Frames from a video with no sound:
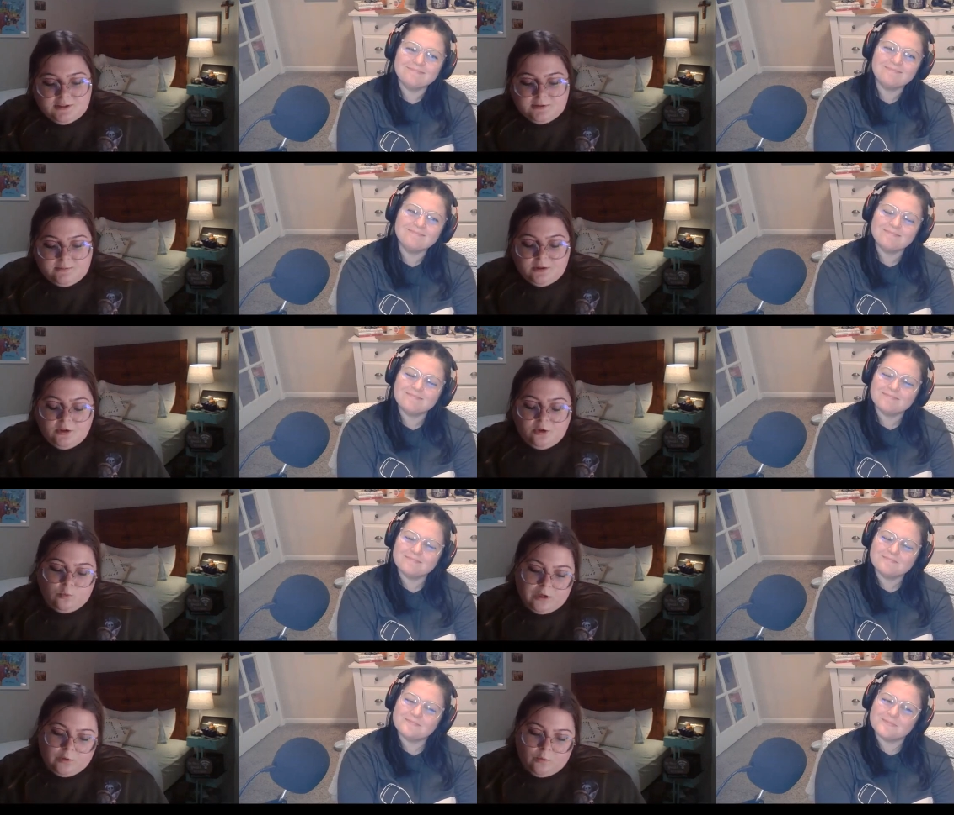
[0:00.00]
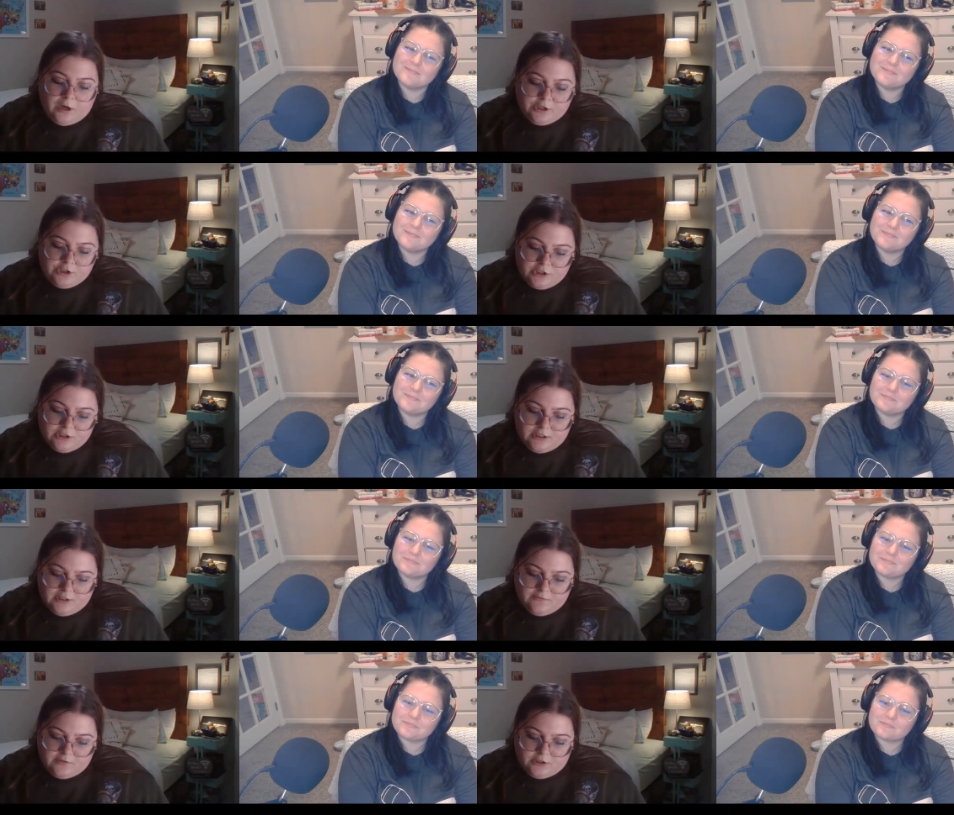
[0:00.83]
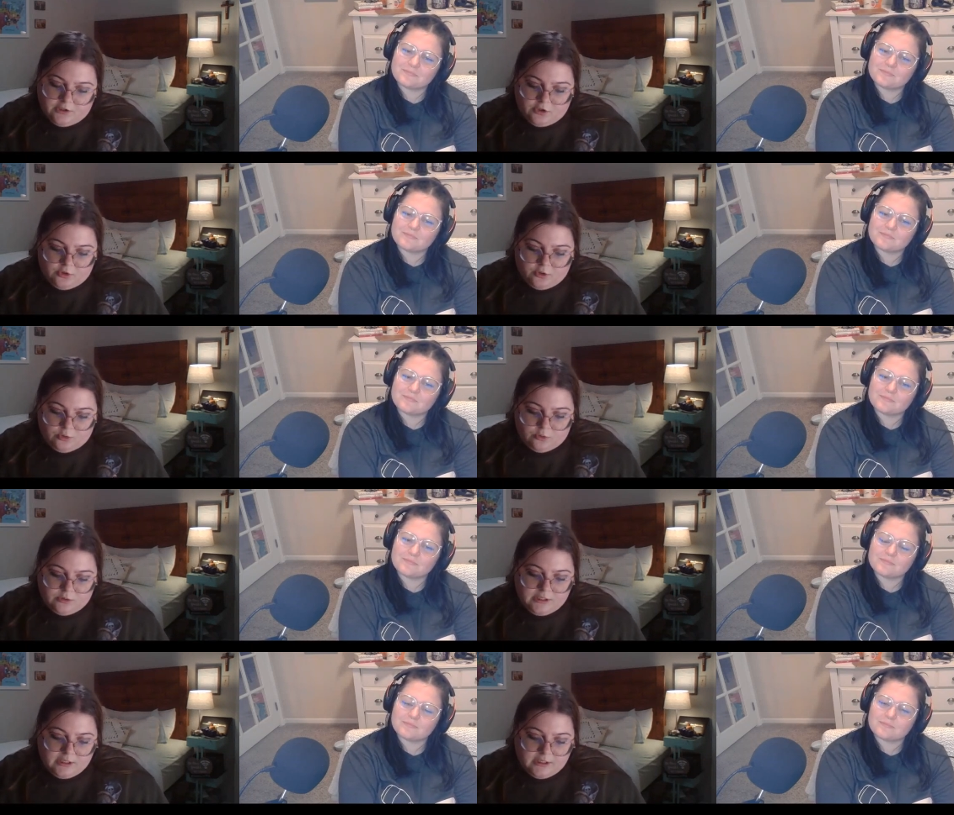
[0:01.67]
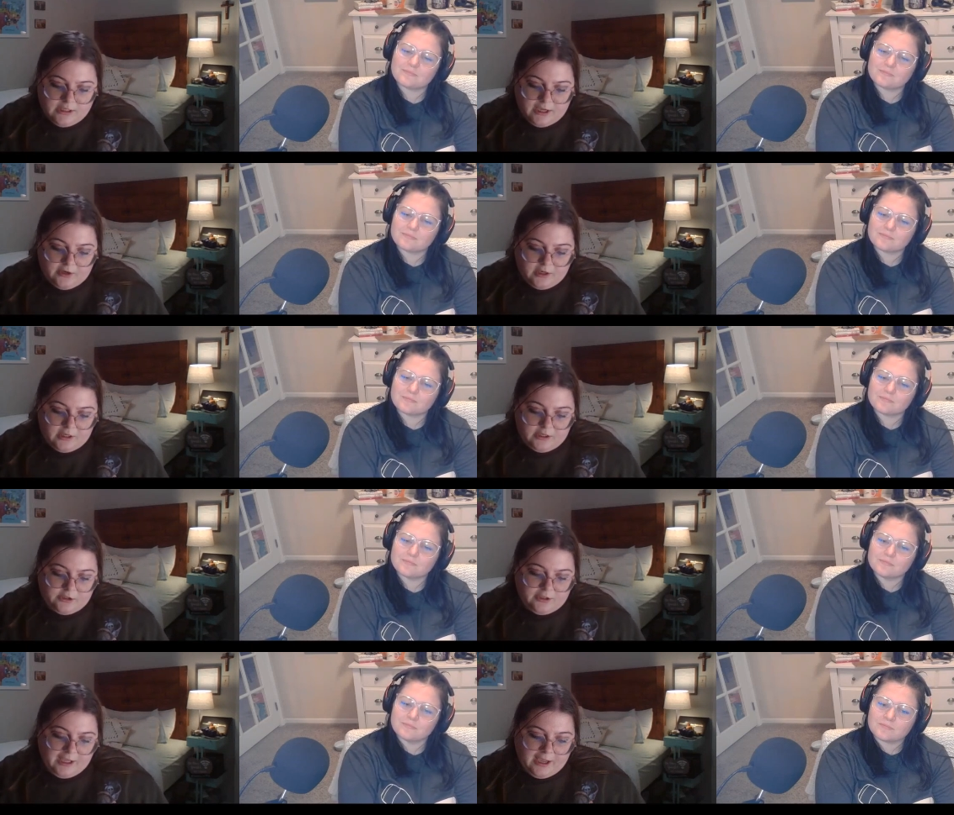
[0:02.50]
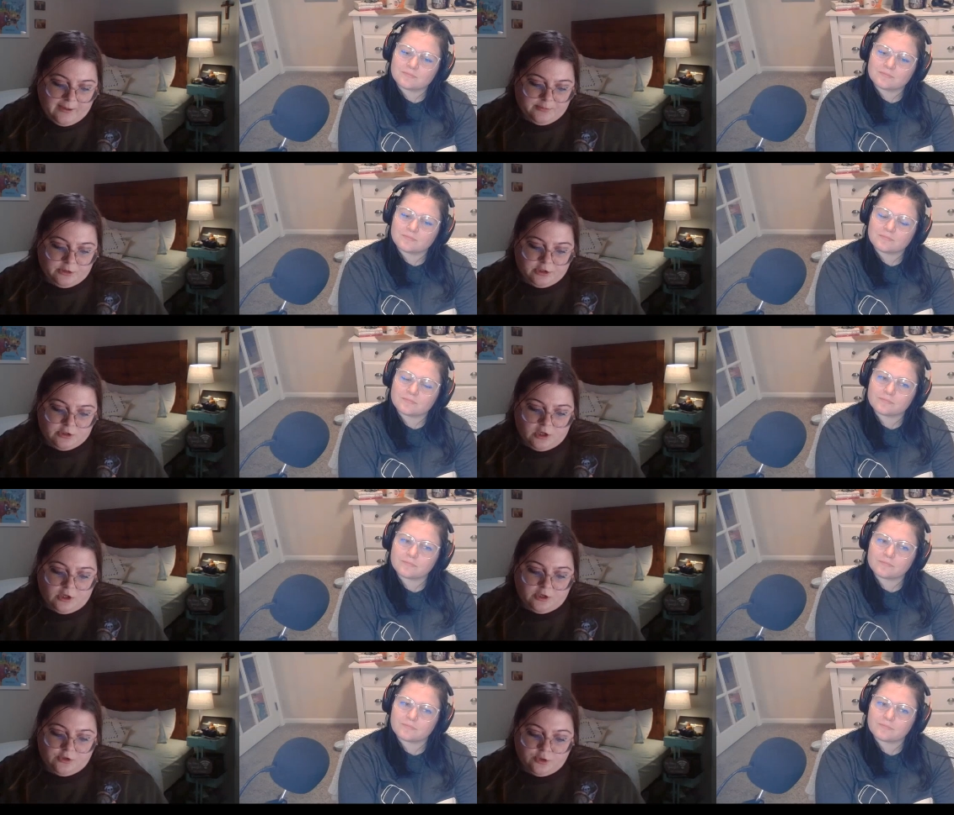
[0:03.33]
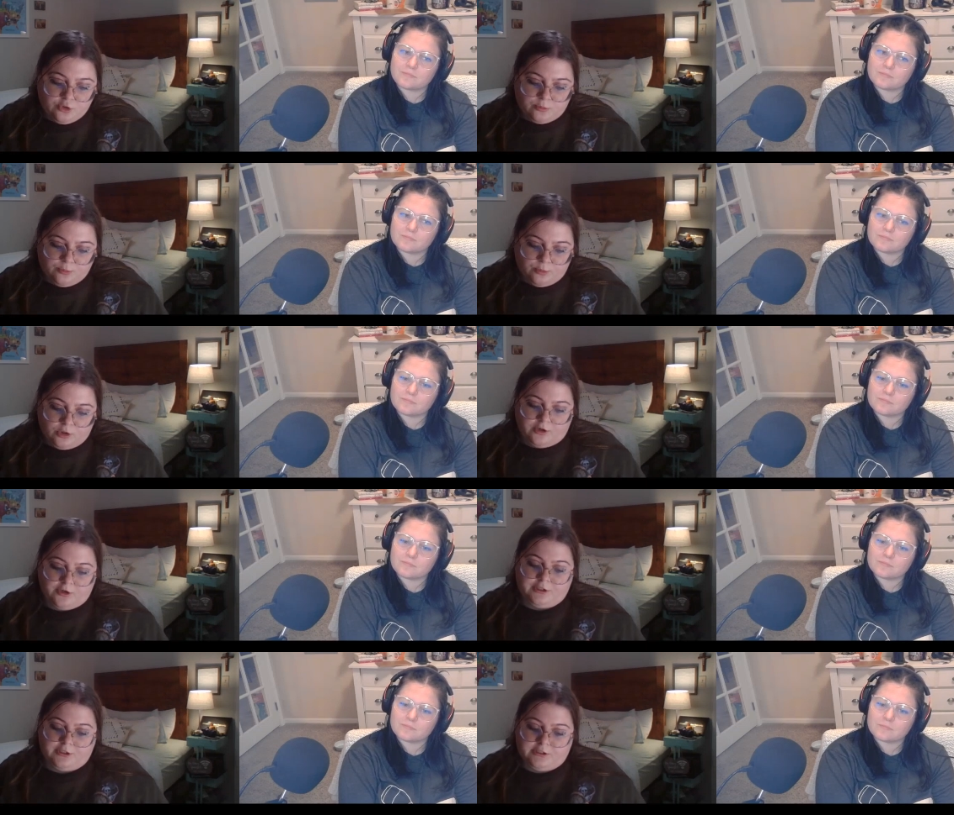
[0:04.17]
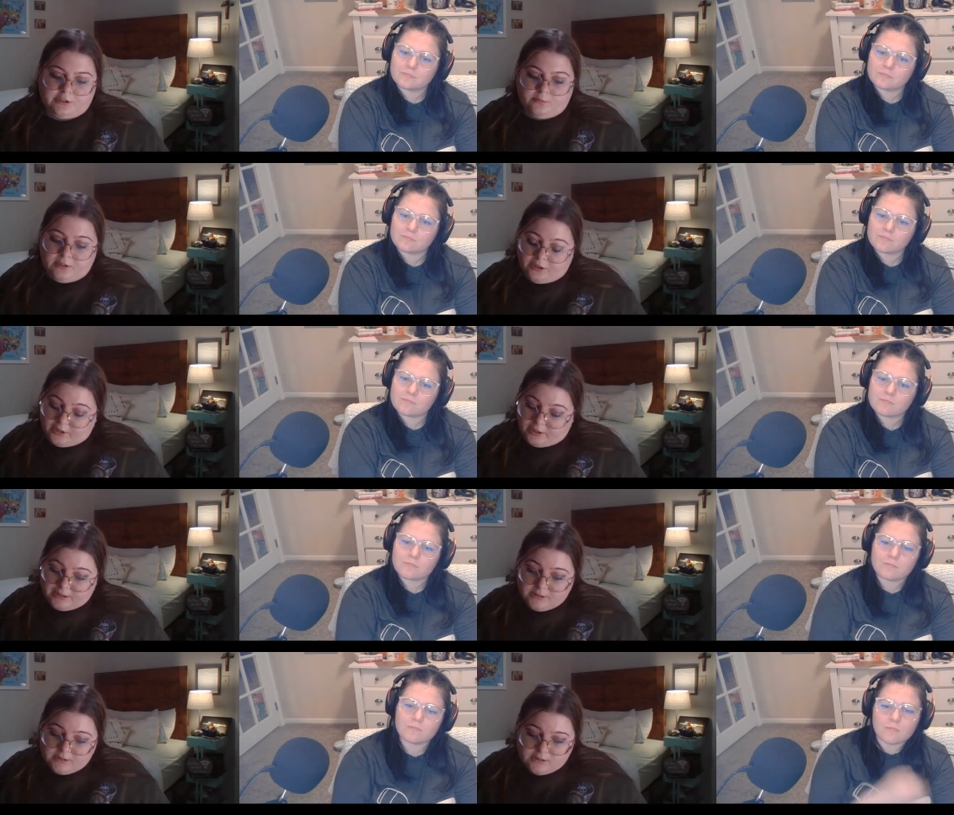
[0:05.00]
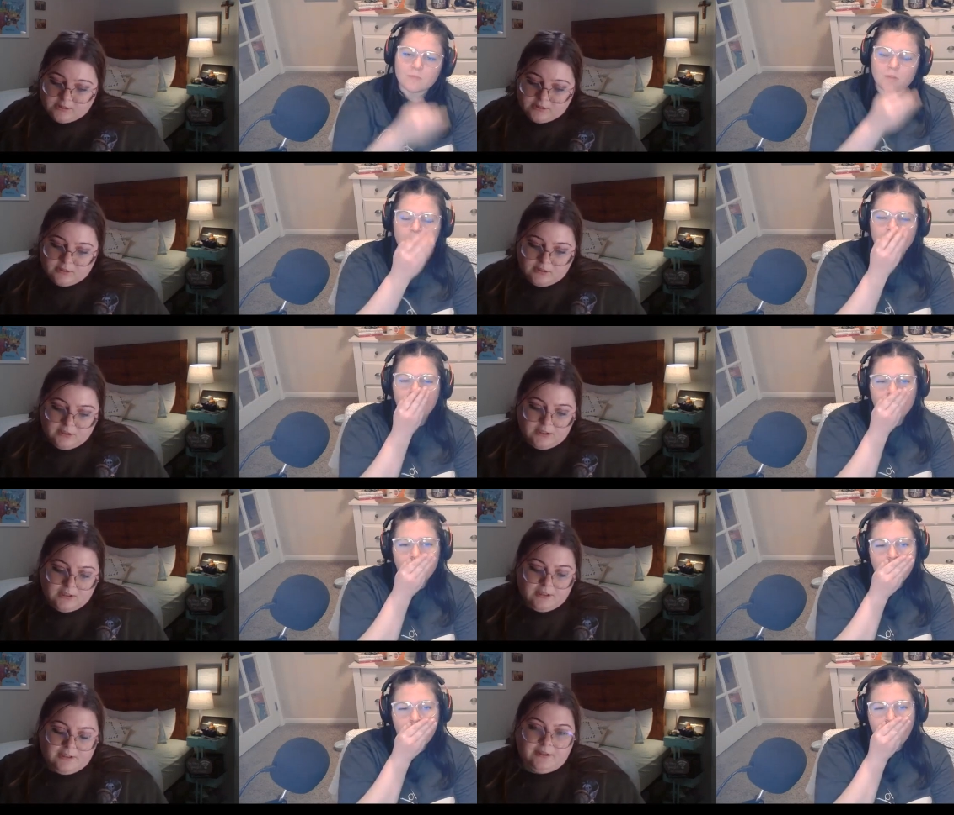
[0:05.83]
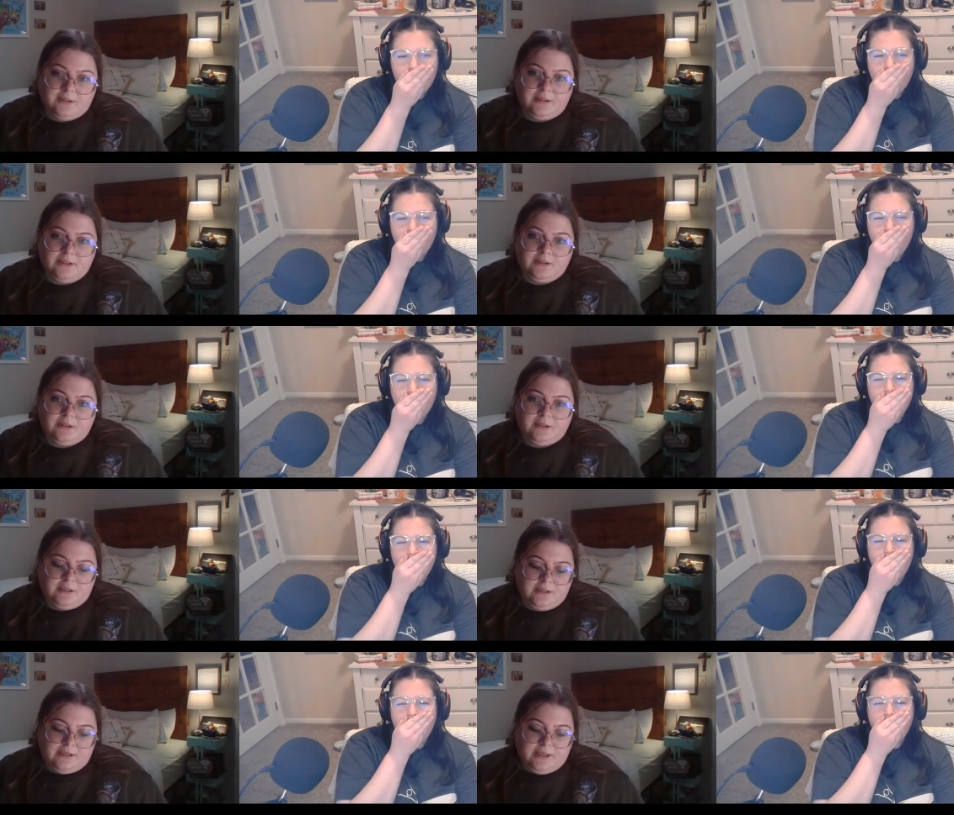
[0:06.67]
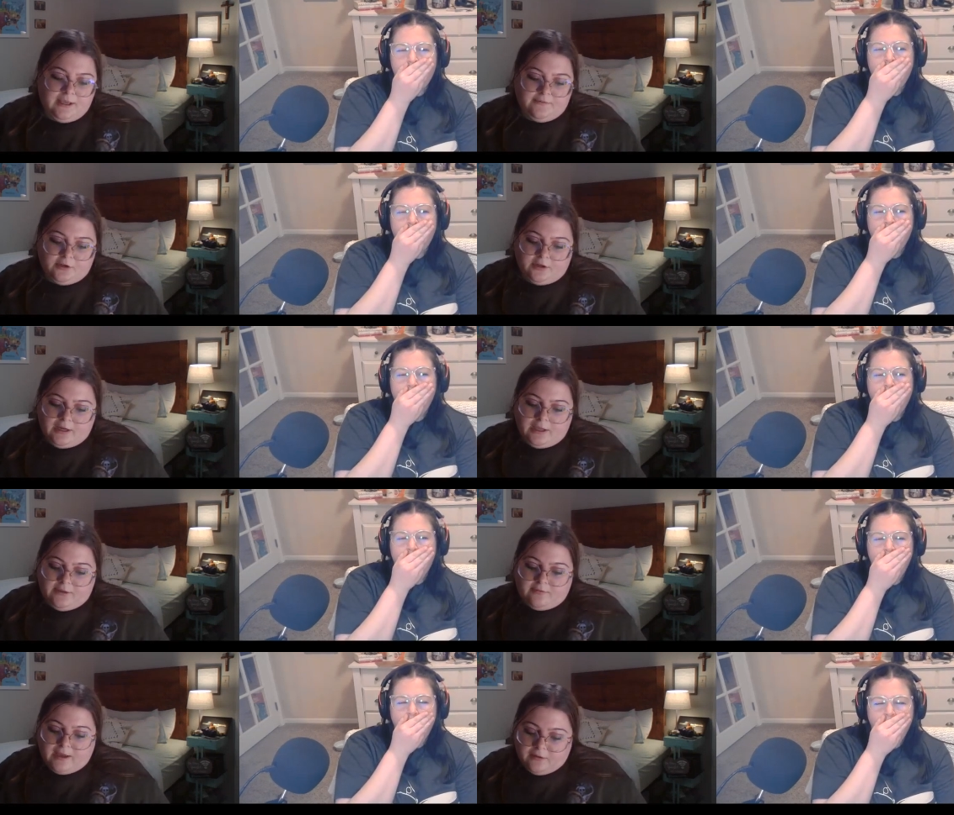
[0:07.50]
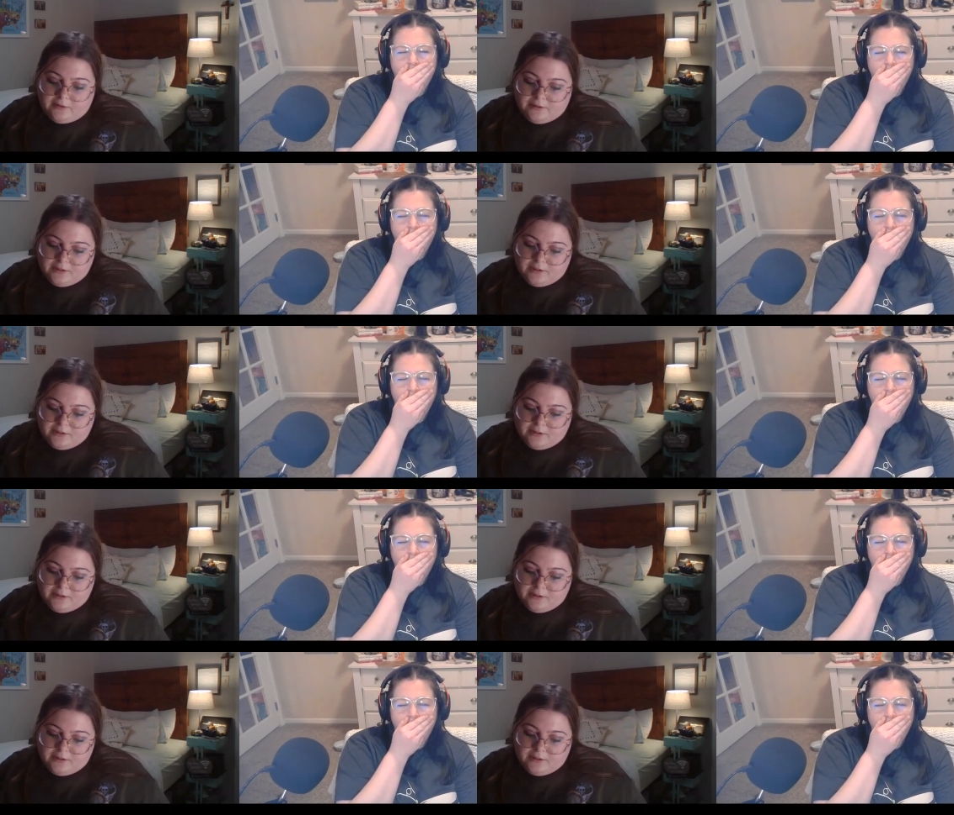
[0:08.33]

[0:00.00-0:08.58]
Speaker 1: Um, while watching the evening news, Kara and her captor saw a news report on her disappearance. Then he gave her a